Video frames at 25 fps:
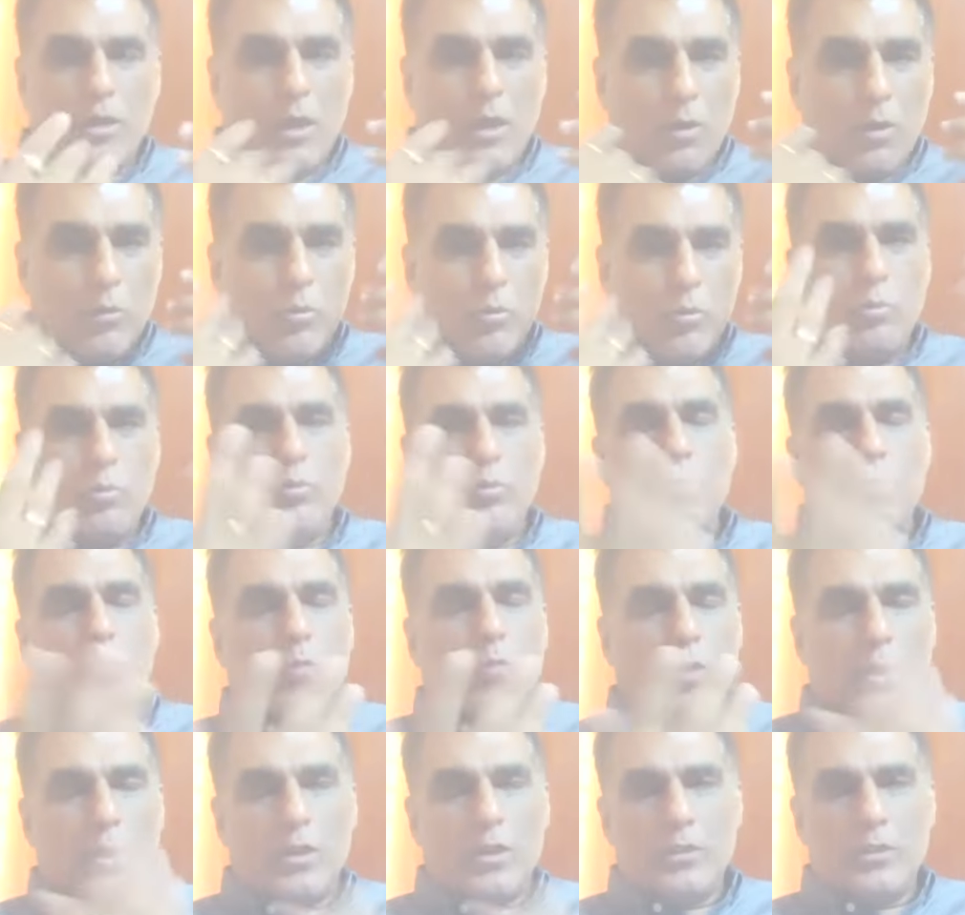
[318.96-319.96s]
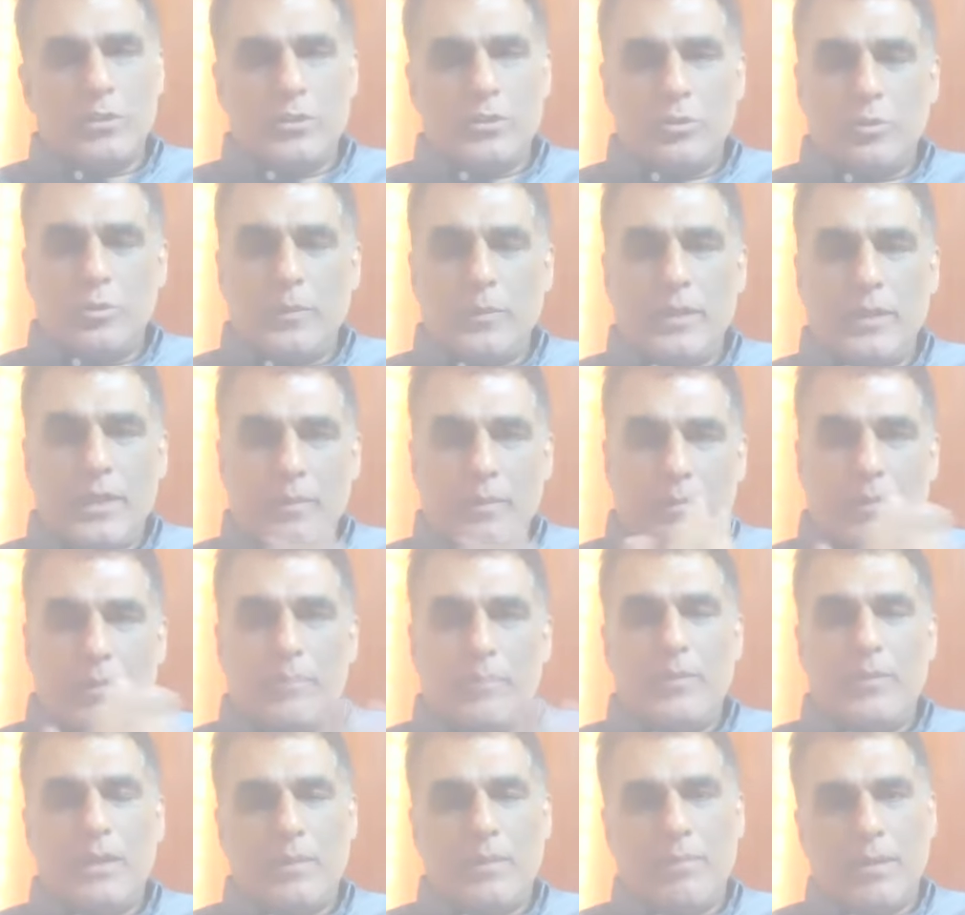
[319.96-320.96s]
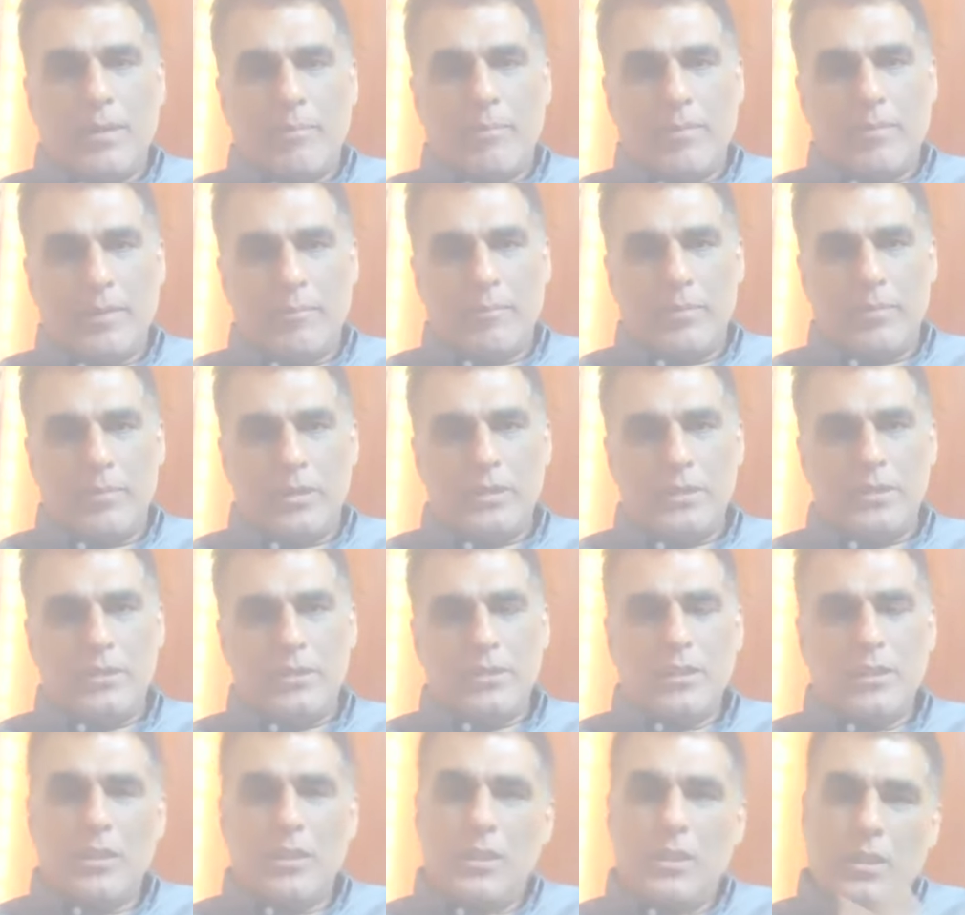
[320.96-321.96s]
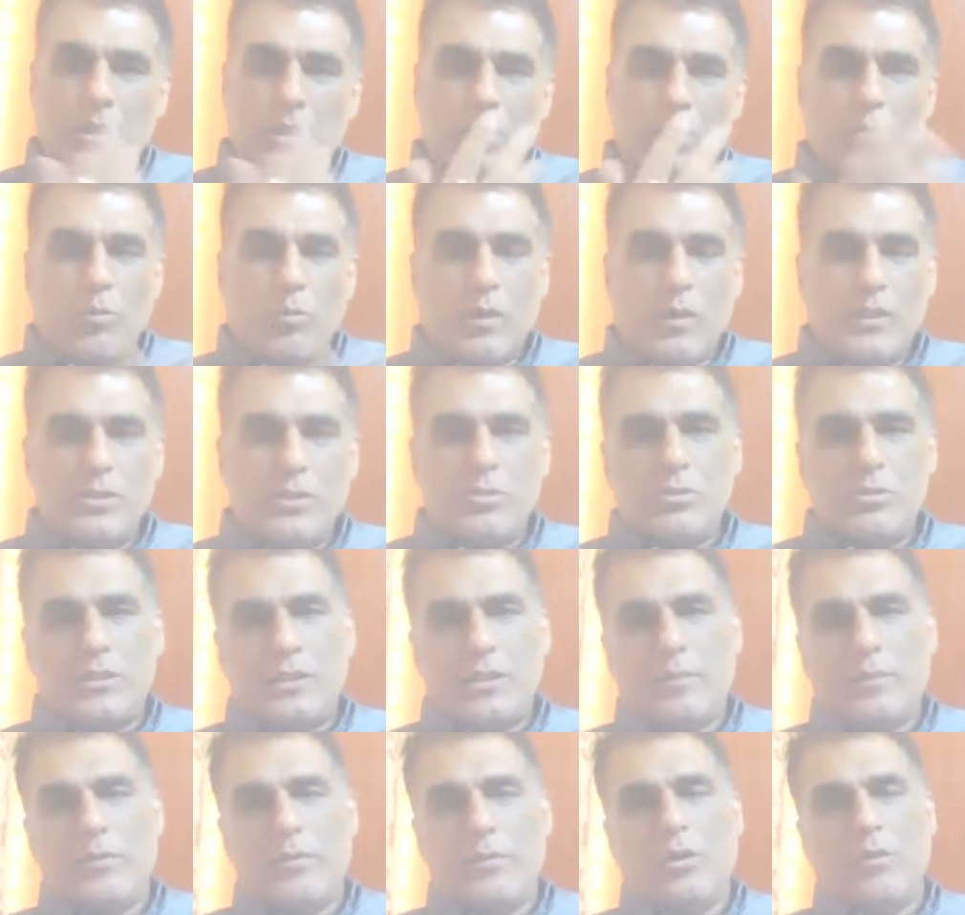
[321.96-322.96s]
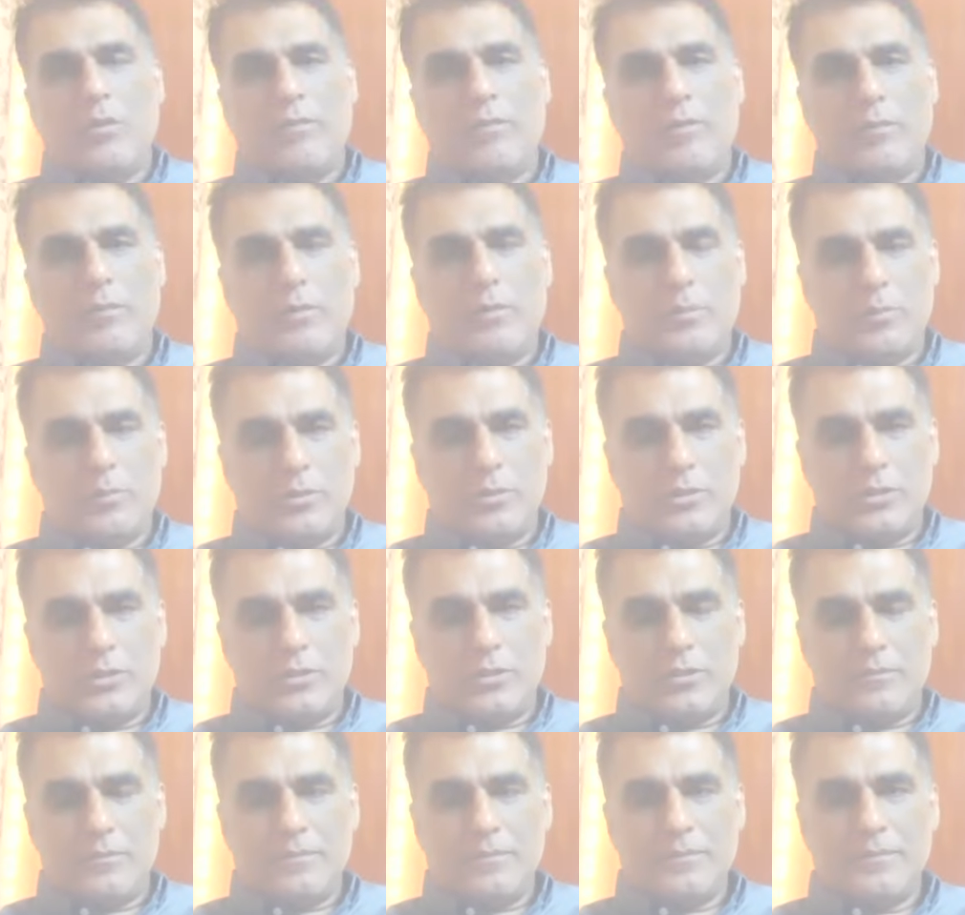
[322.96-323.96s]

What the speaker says: want to be remembered by members once you step down from your position?